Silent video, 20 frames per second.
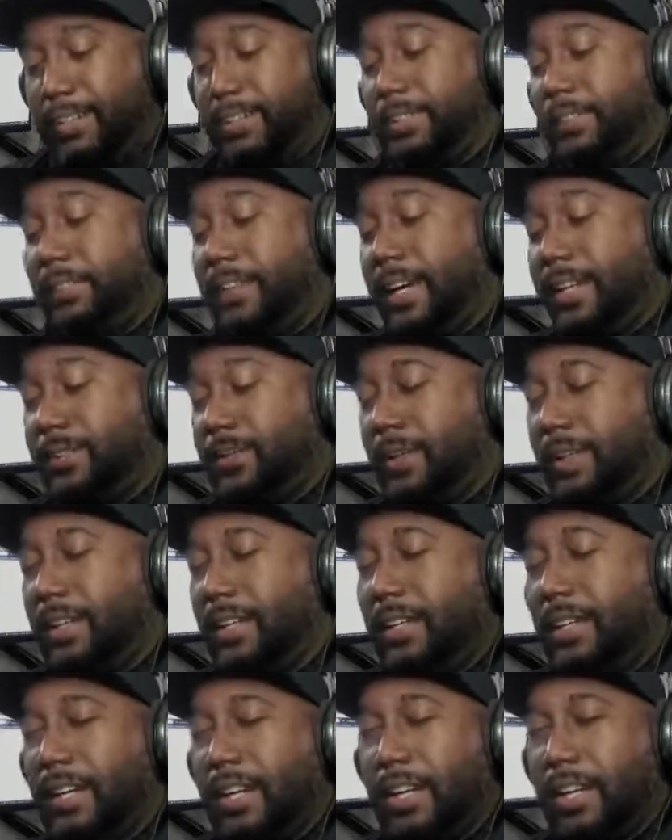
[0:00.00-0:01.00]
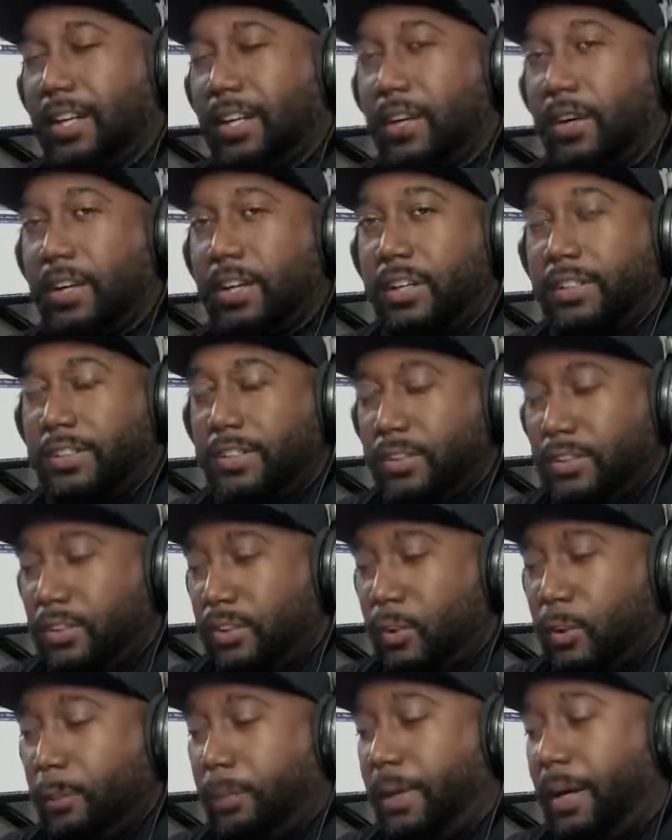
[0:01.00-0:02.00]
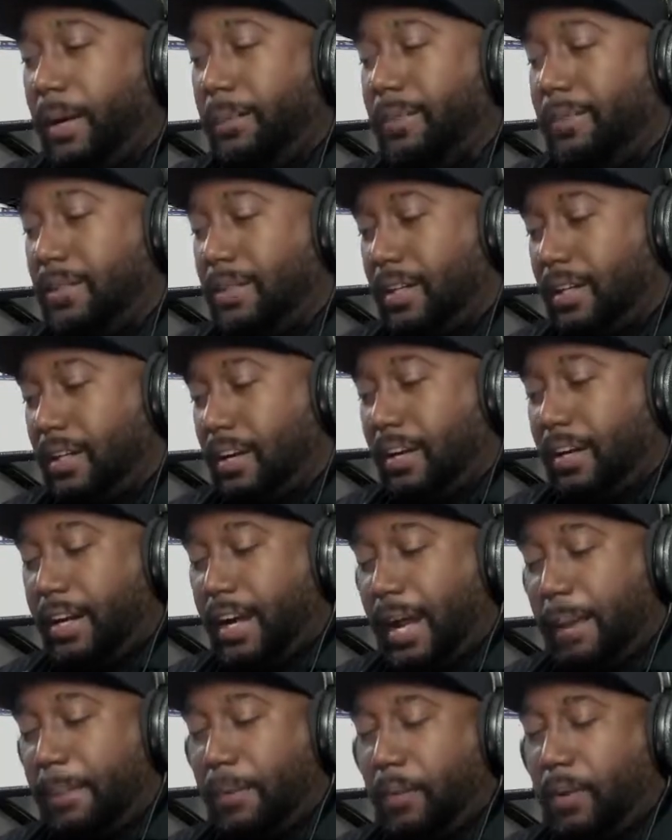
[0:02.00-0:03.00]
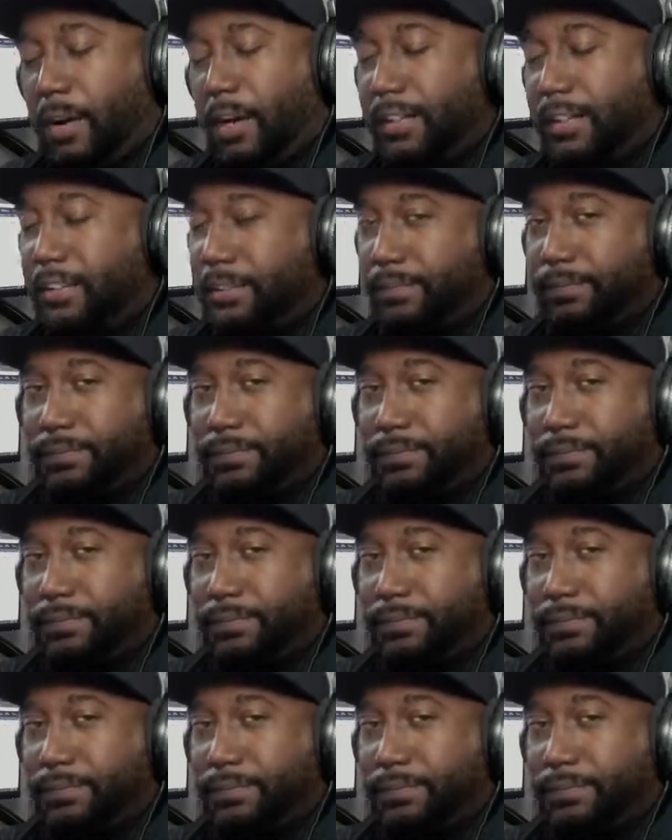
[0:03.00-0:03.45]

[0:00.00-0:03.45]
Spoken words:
So if you guys want to go ahead and scoop up the current Apple Watch,